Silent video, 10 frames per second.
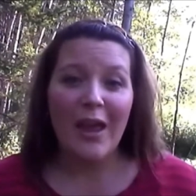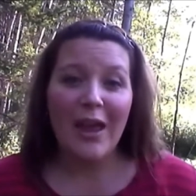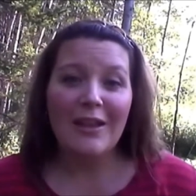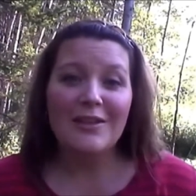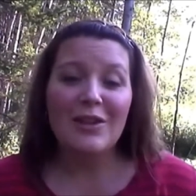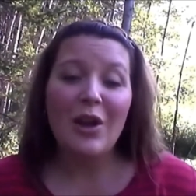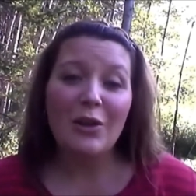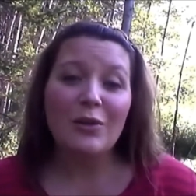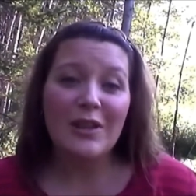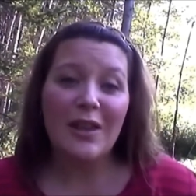And not
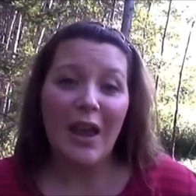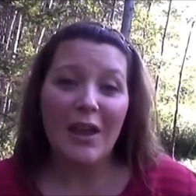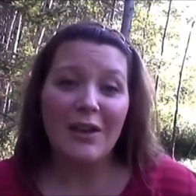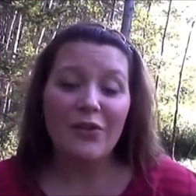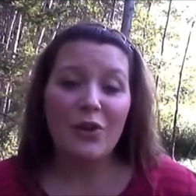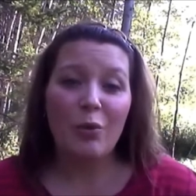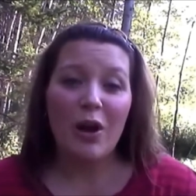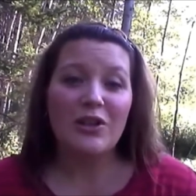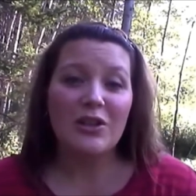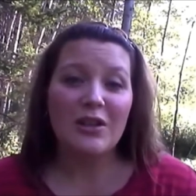only that, if you're
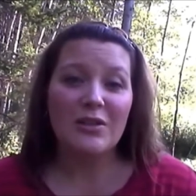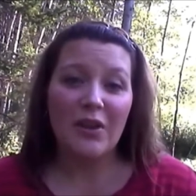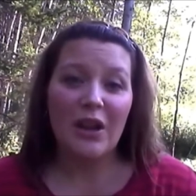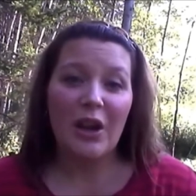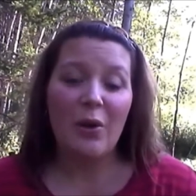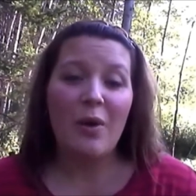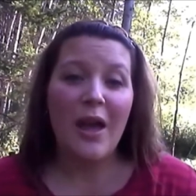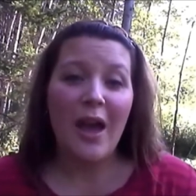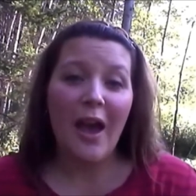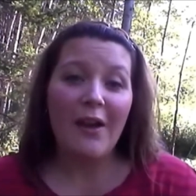watching this video,
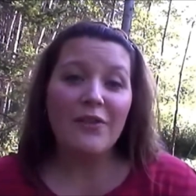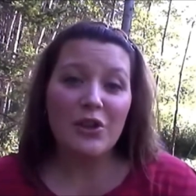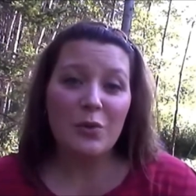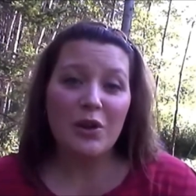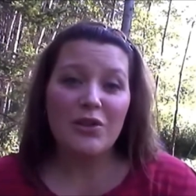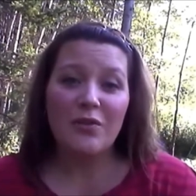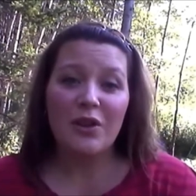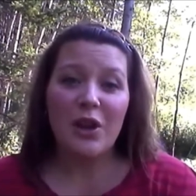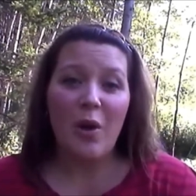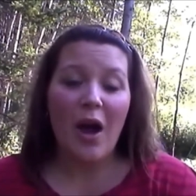after you watch the
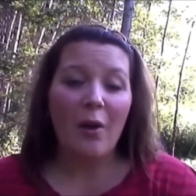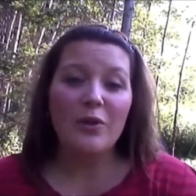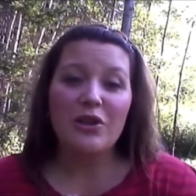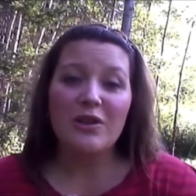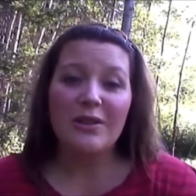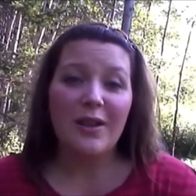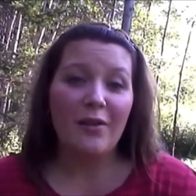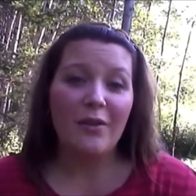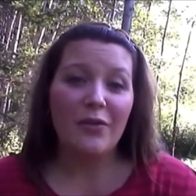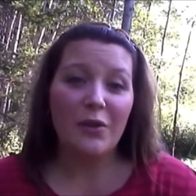video, I would just
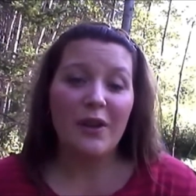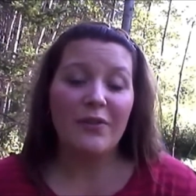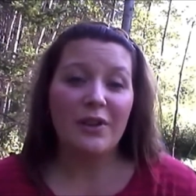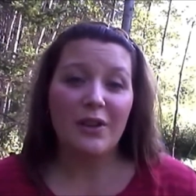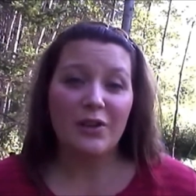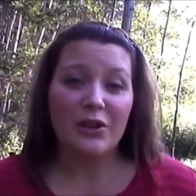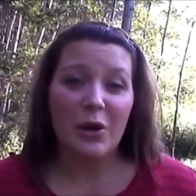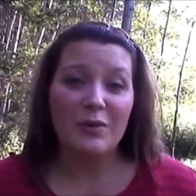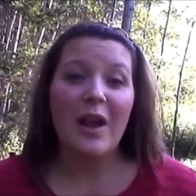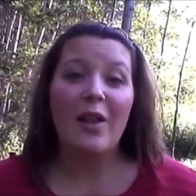love if you left a little
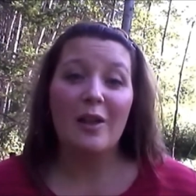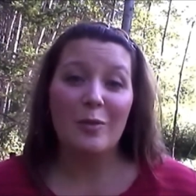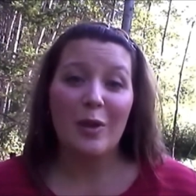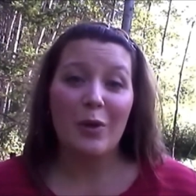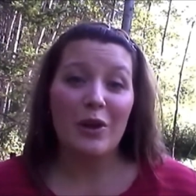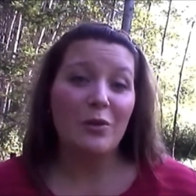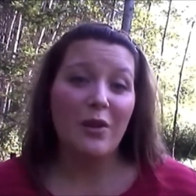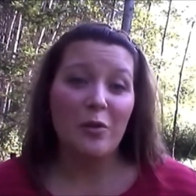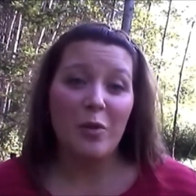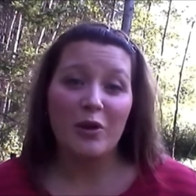note telling me what you
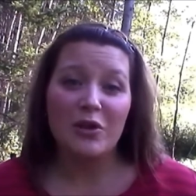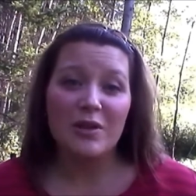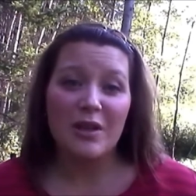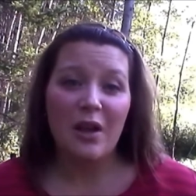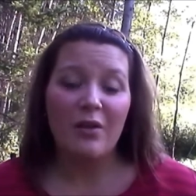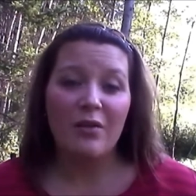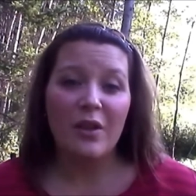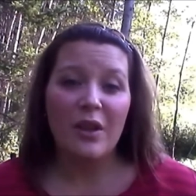love about yourself.